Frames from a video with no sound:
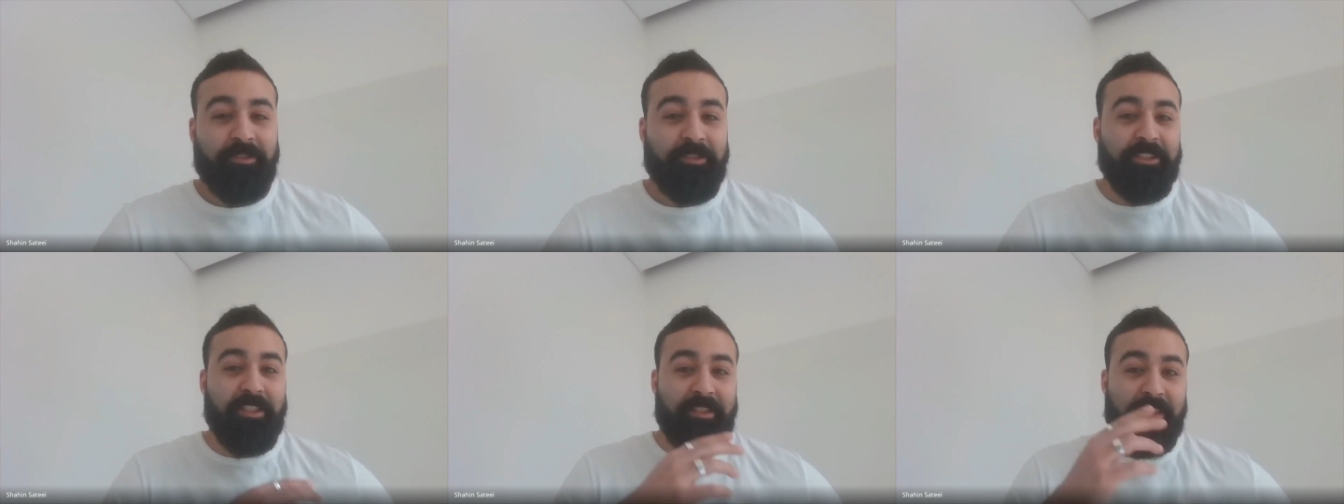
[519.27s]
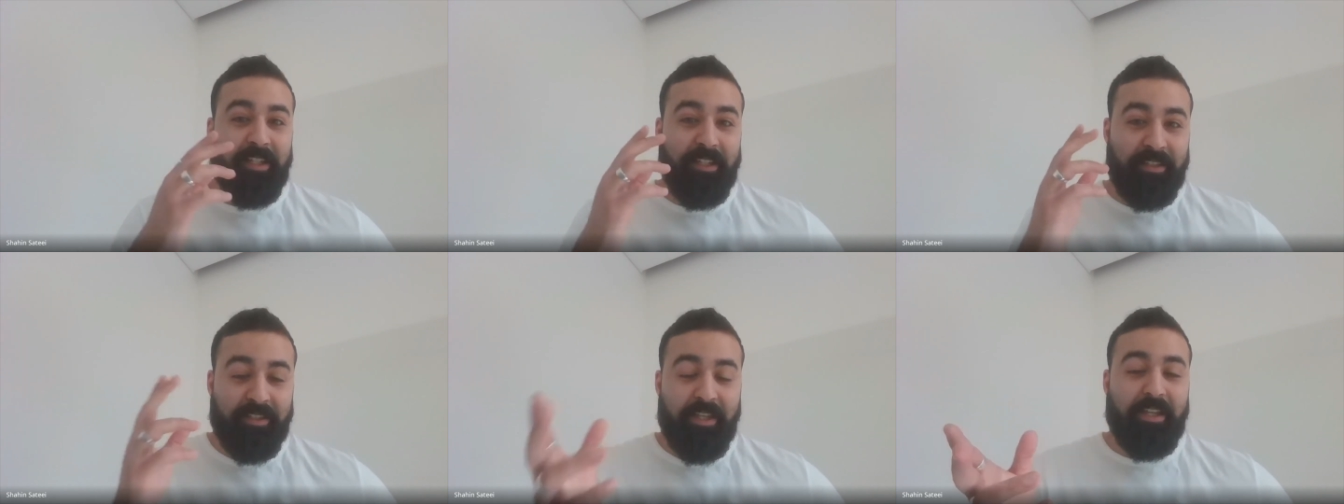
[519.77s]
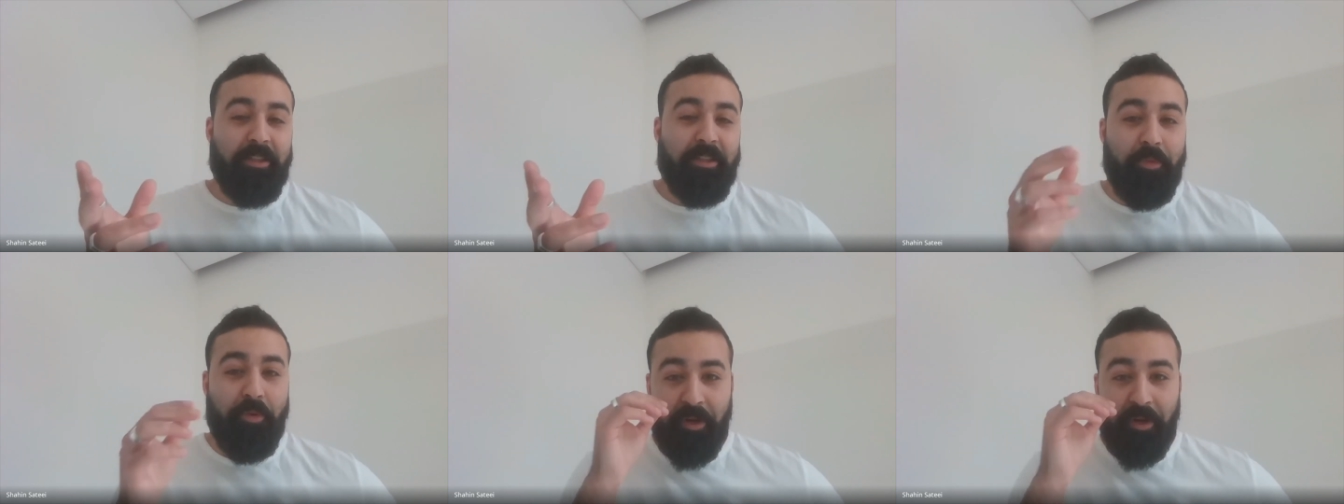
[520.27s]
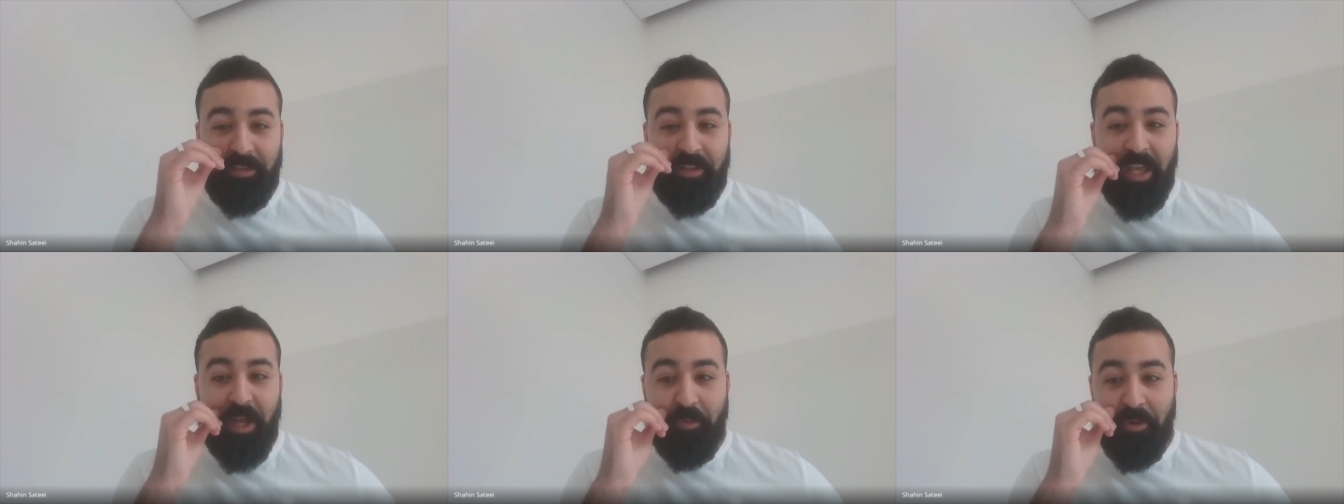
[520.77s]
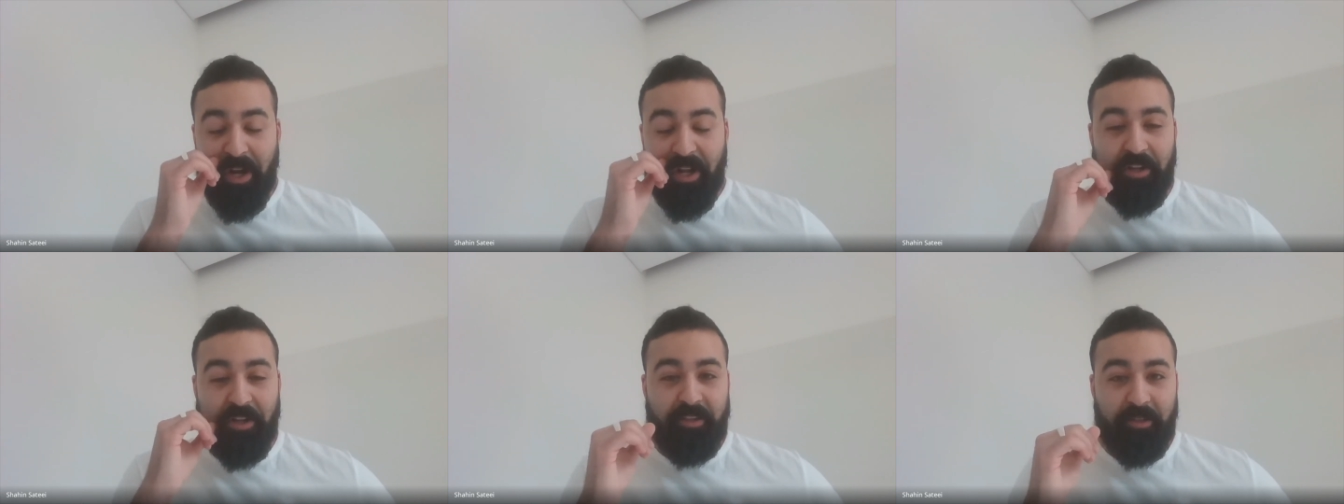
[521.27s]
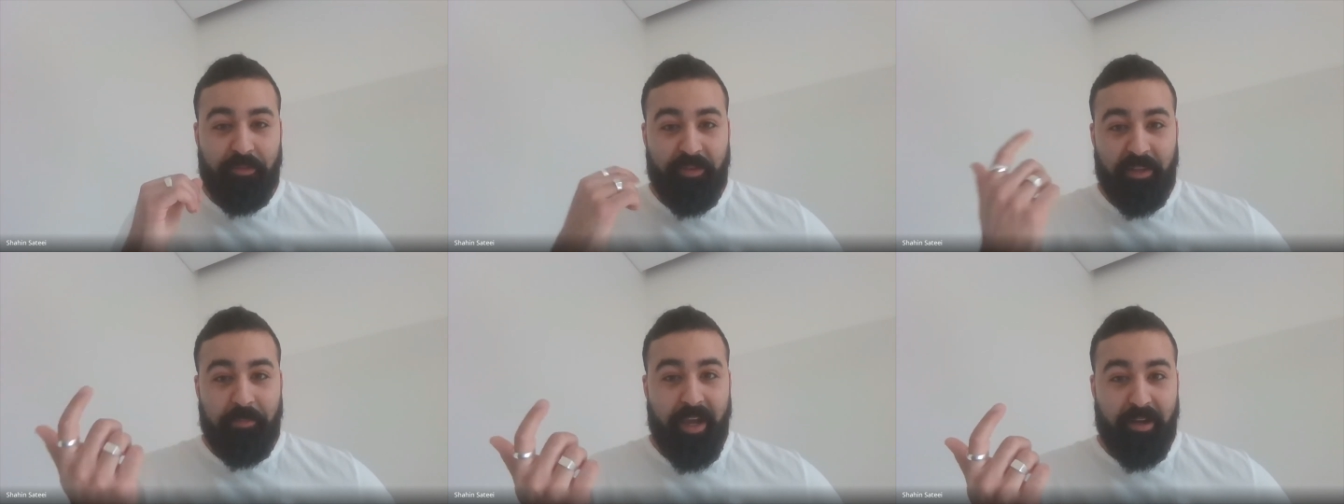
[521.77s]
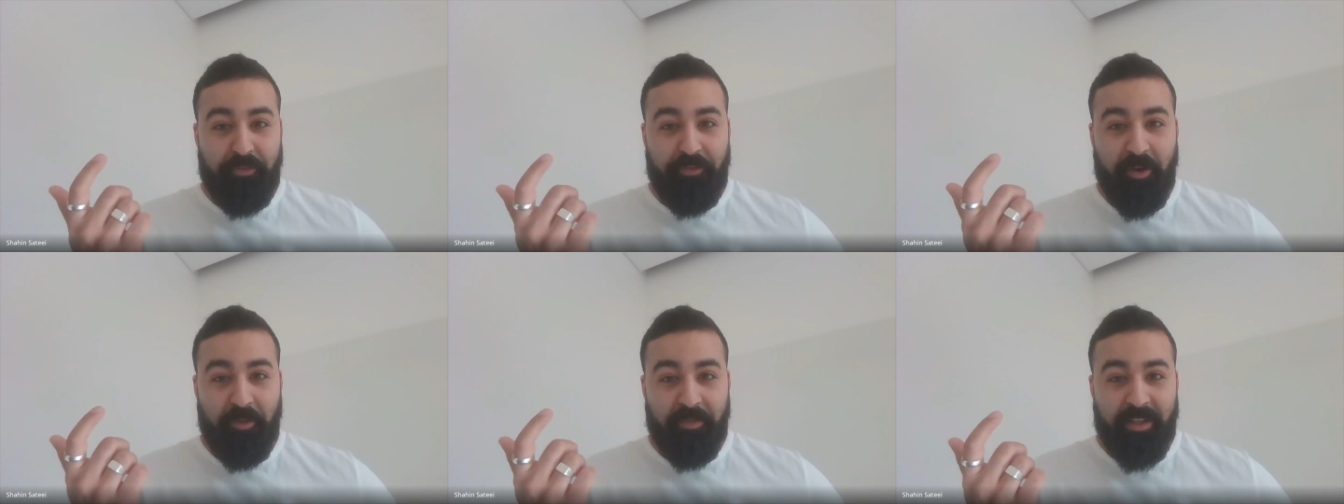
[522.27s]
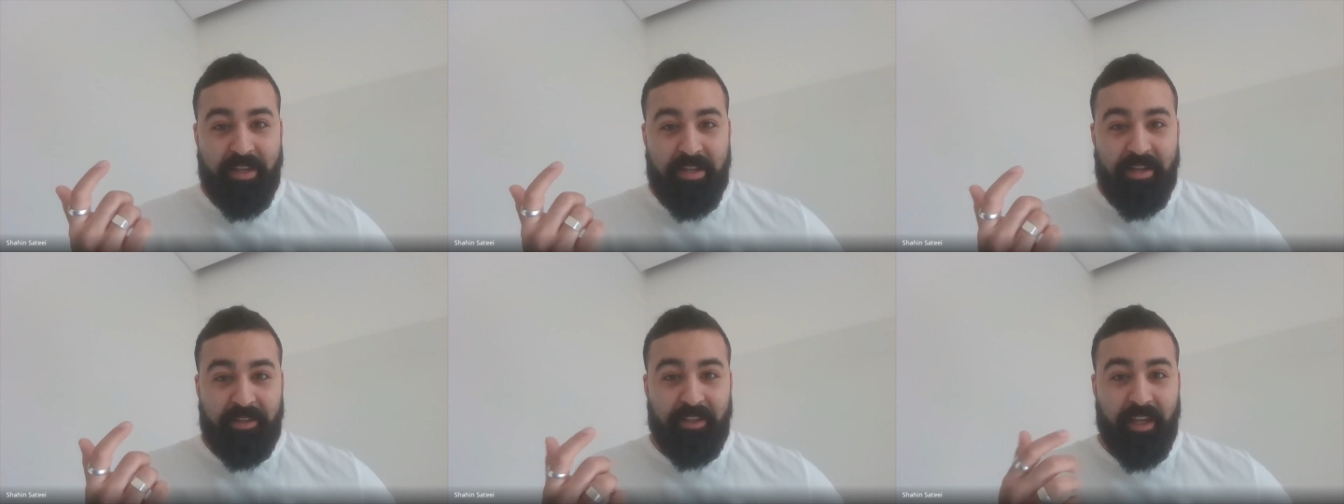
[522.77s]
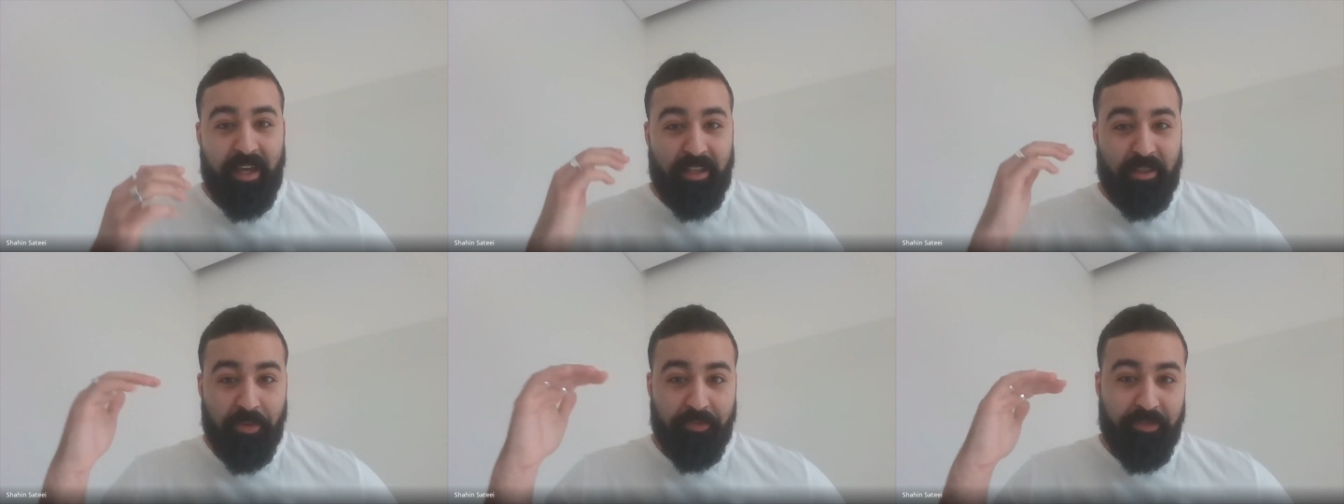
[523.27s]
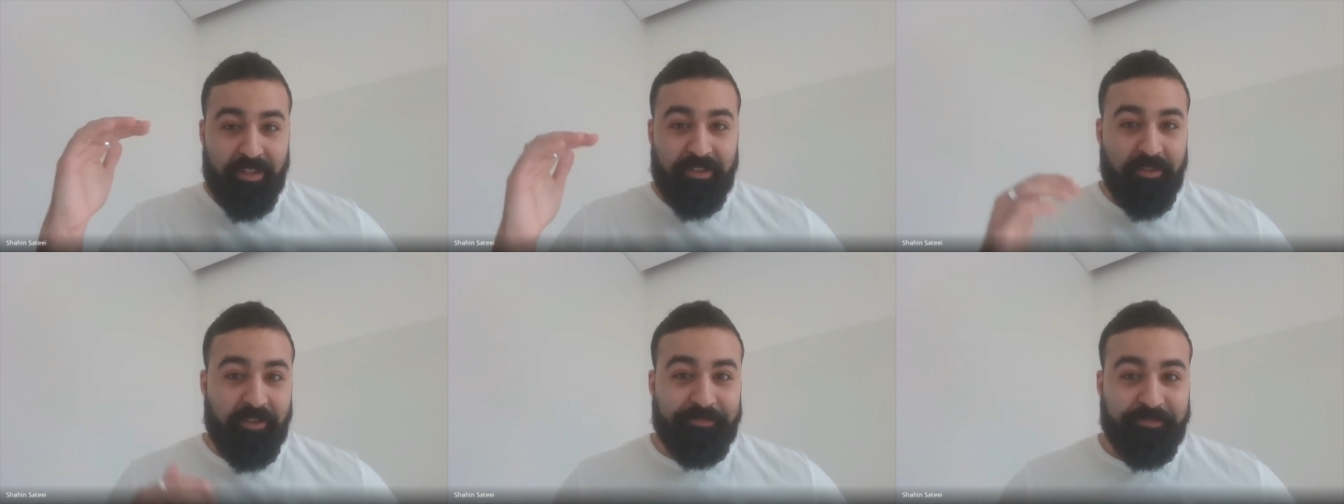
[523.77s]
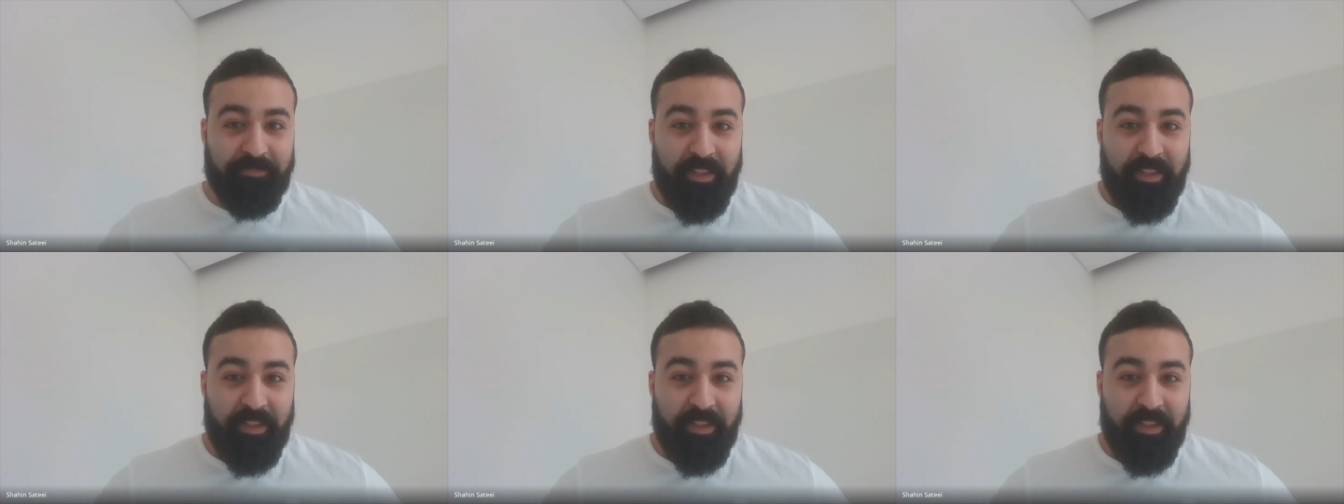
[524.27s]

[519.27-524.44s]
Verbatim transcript: which is the second point uh, where I got feedback from the head professor,